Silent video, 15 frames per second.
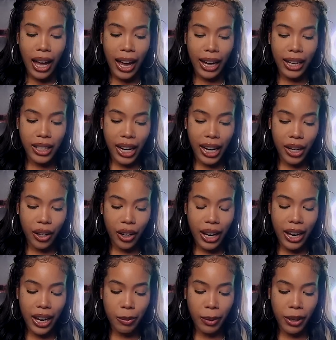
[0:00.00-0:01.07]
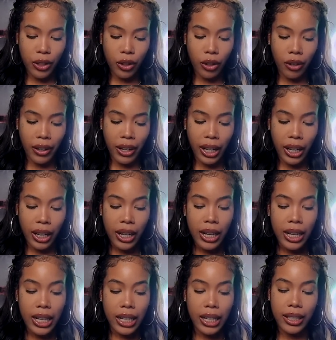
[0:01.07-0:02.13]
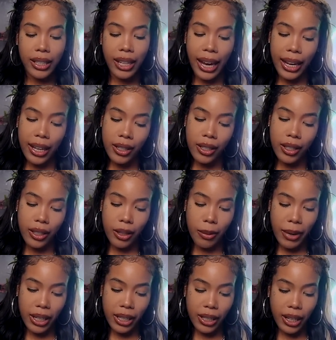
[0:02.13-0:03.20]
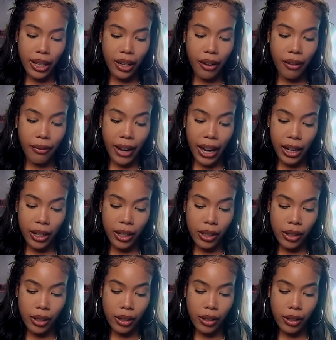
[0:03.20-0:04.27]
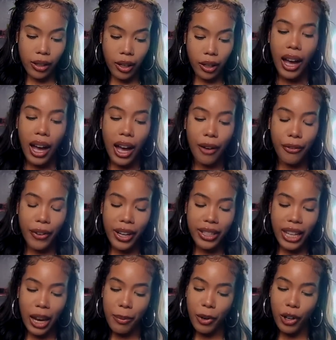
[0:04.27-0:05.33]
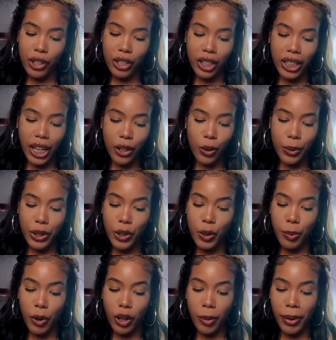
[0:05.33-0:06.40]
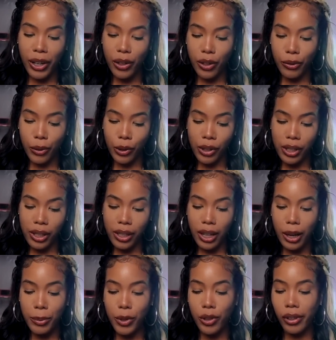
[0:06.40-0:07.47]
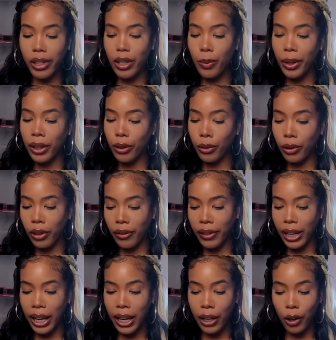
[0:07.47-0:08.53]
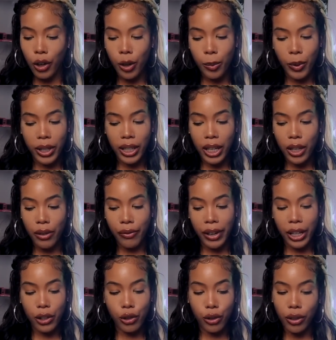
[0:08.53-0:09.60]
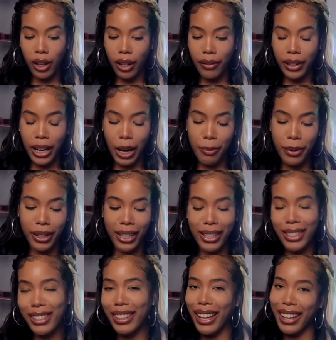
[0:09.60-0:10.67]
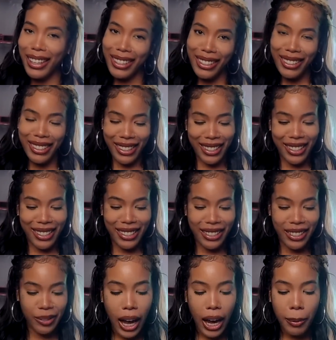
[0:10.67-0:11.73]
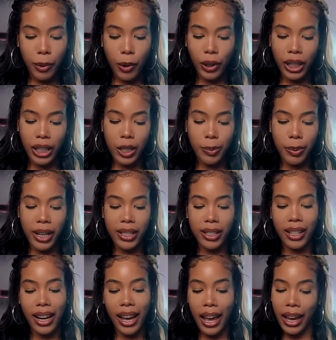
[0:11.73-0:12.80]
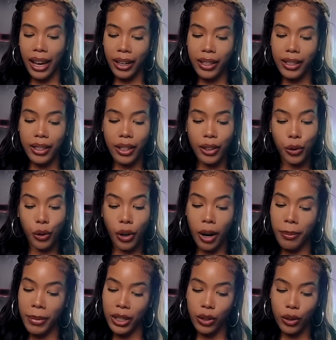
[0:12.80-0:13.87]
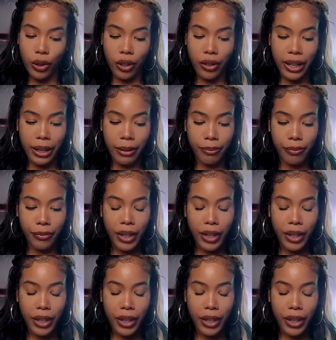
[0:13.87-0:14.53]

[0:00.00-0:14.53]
Hi Dainá, here's my story. Contains domestic violence. I first came across your channel when you spoke about your divorce. I'm sorry you went through all of that, and I hope one day you find true love and happiness. Thank you, girl. I'm calling this person X throughout my story.